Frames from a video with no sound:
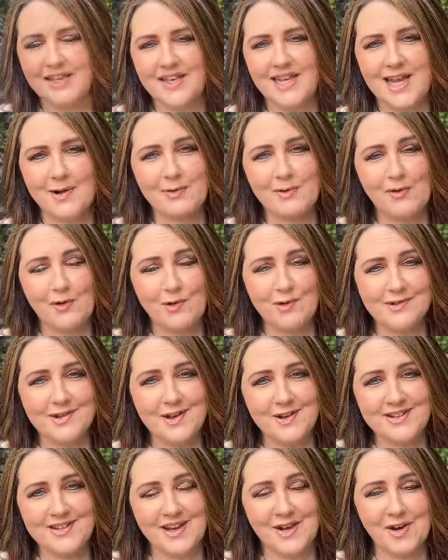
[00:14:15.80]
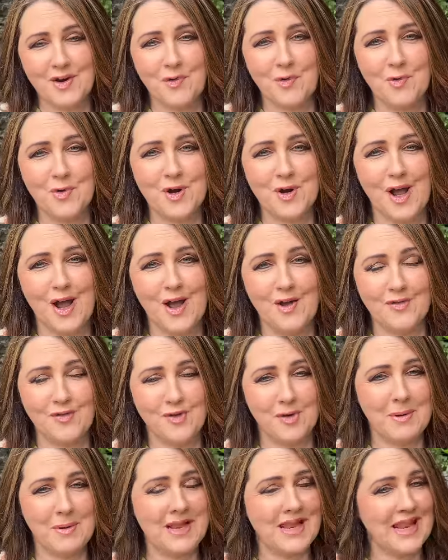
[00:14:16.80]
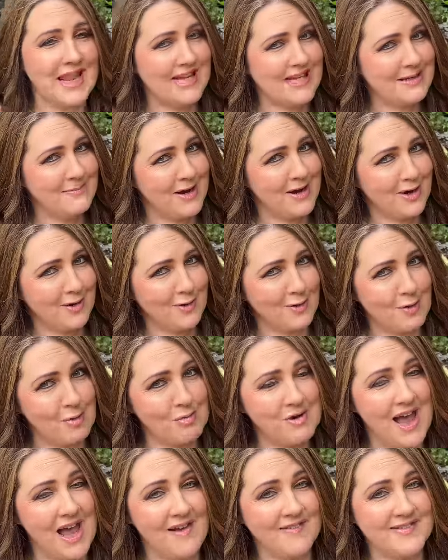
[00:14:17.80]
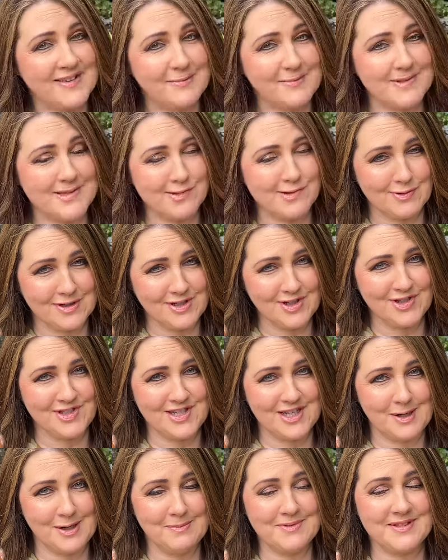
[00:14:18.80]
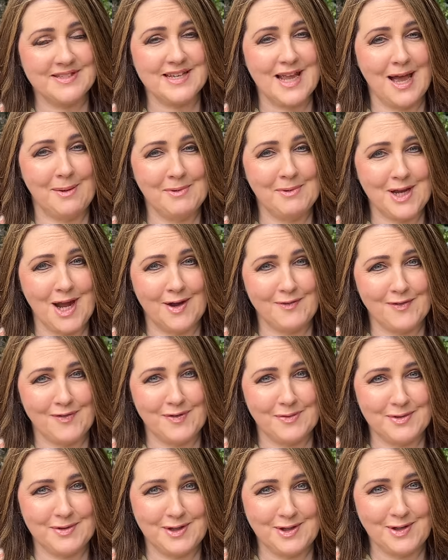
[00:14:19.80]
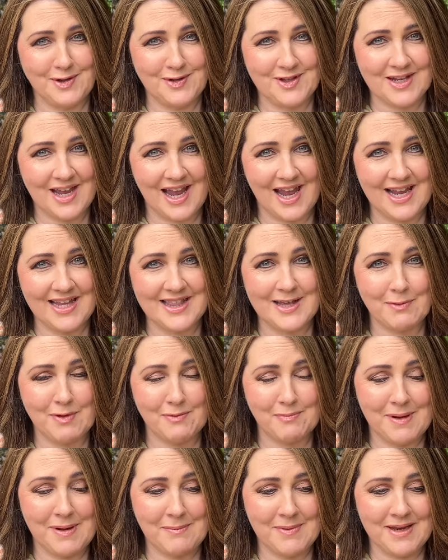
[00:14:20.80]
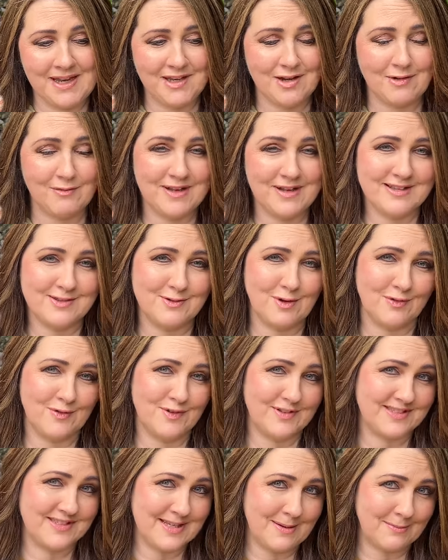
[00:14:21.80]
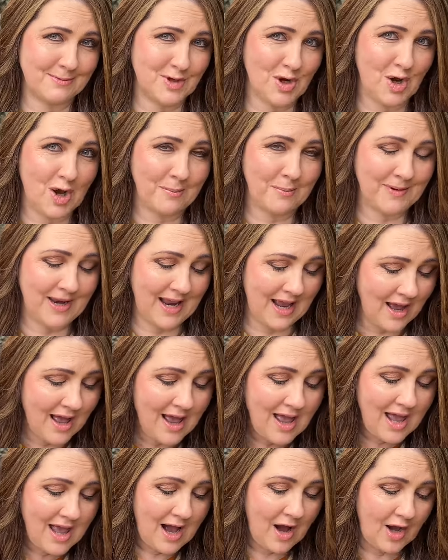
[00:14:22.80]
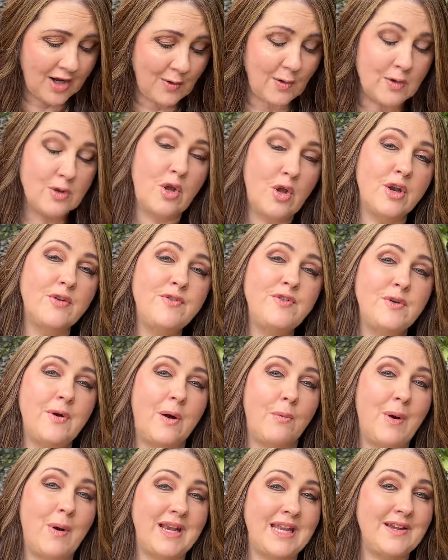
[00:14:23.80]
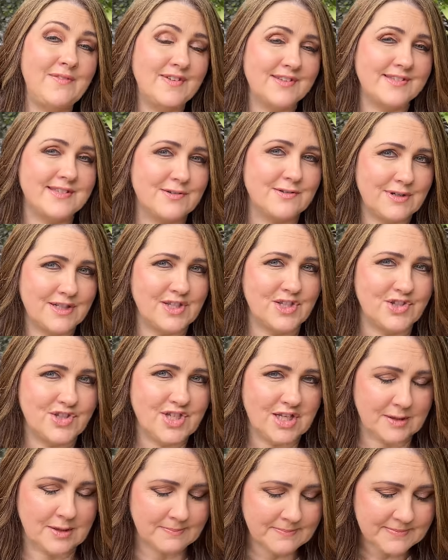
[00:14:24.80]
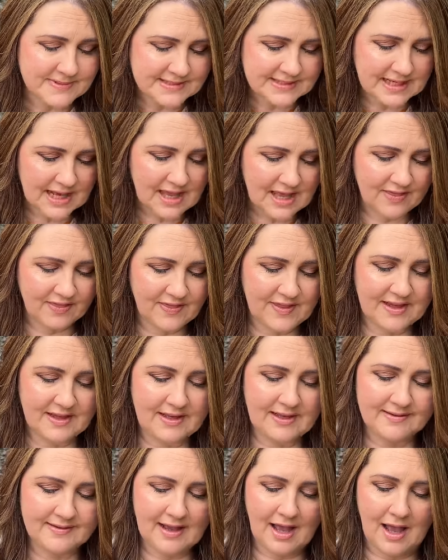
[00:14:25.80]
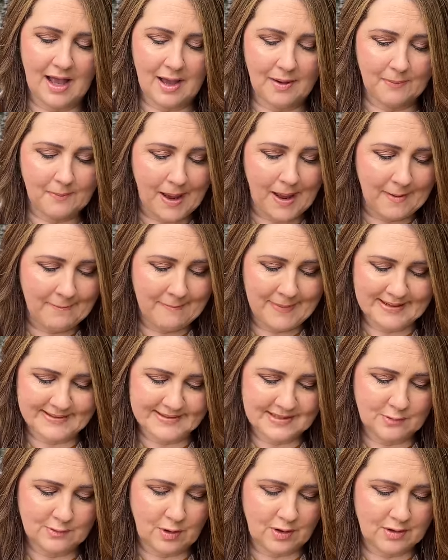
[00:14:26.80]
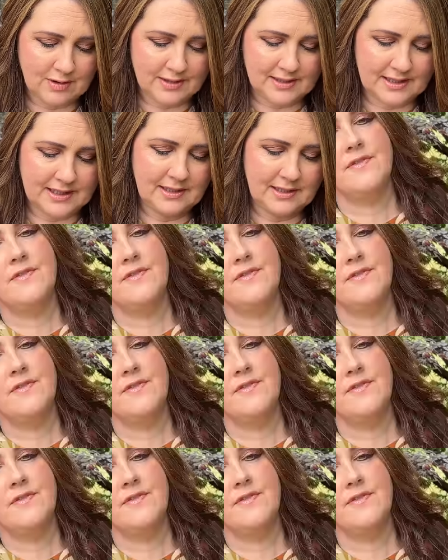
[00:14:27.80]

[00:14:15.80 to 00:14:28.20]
Now, we've also done an order from Lady McElroy. We have some stretch denims coming over from the UK that we've been meaning to restock for some time now. I know a lot of you are waiting for stretch denims. These are amazing quality.